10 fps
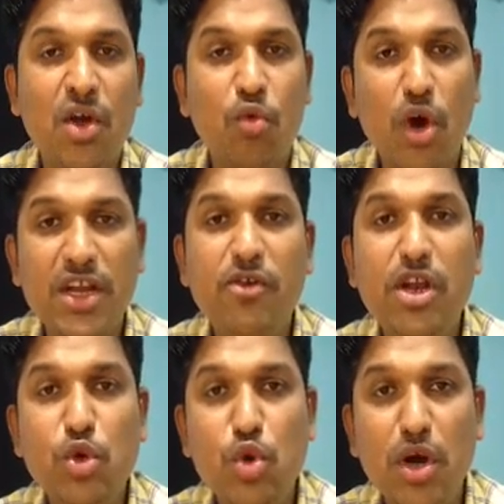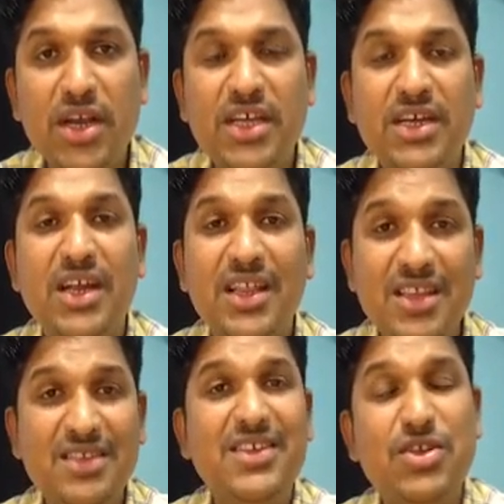Whatever you got here,
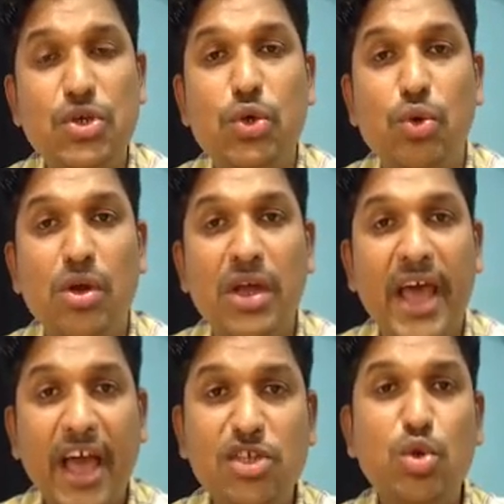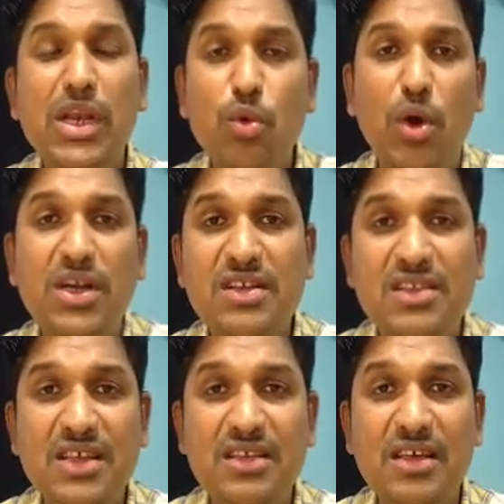this is true. Actually, what is
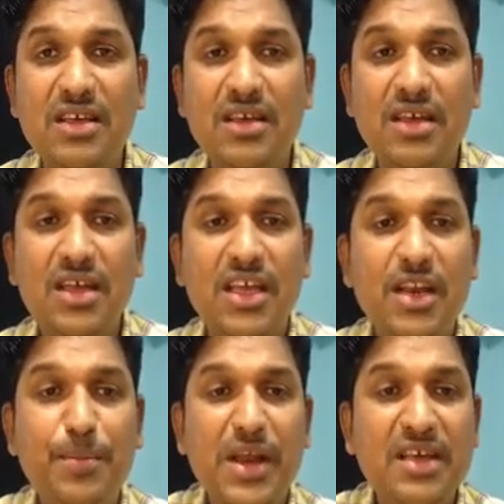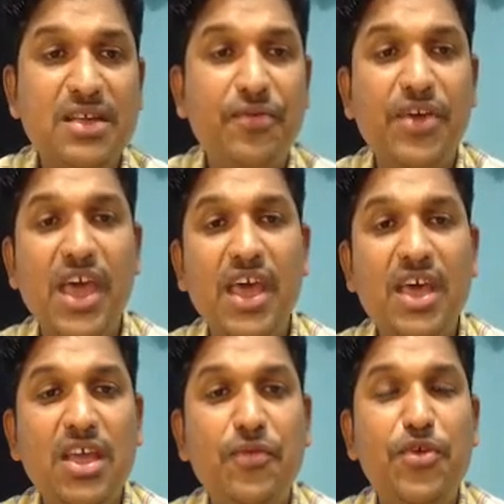this? In place of k,
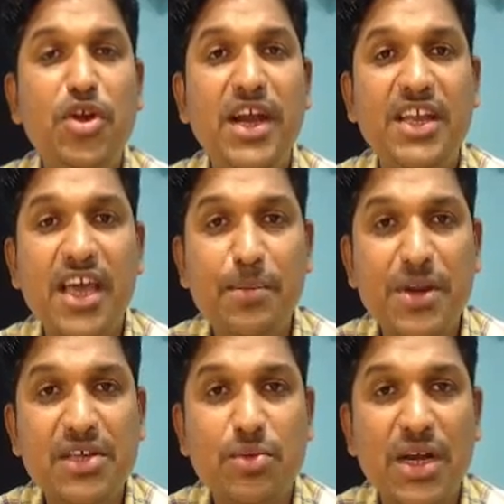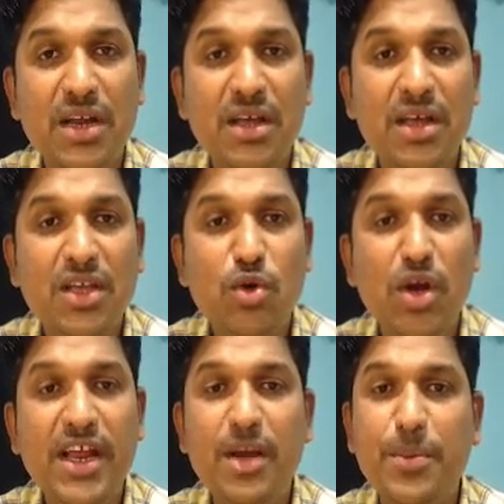if you write k plus 1, you
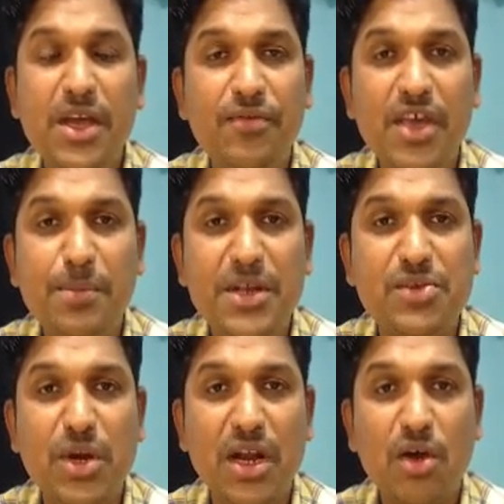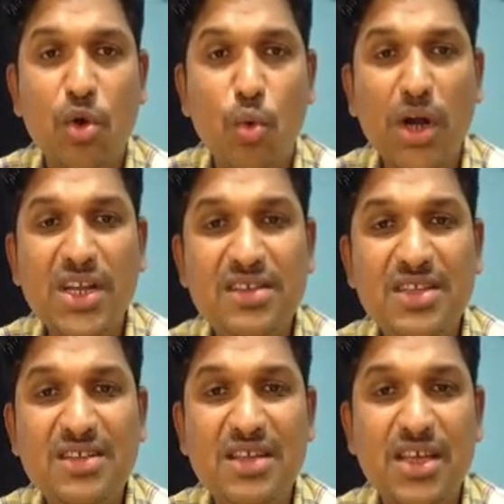will get p of k plus 1 now. What is
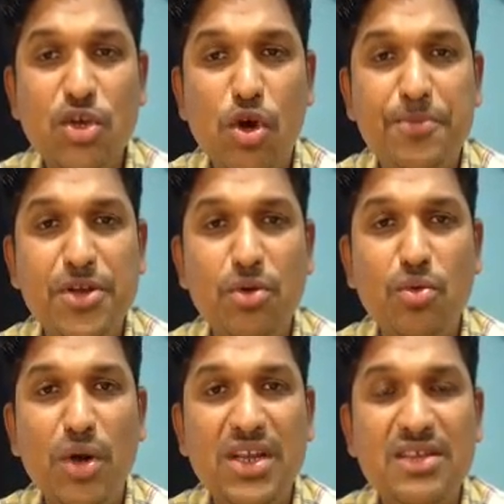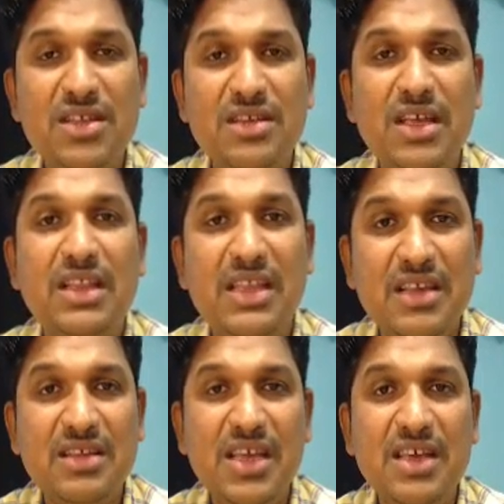this? You observe, what is this?
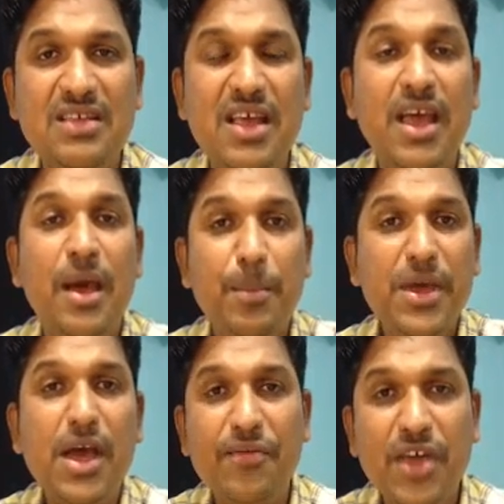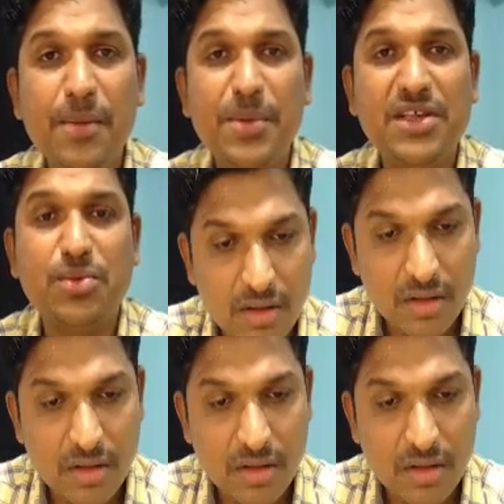This is p of k plus 1.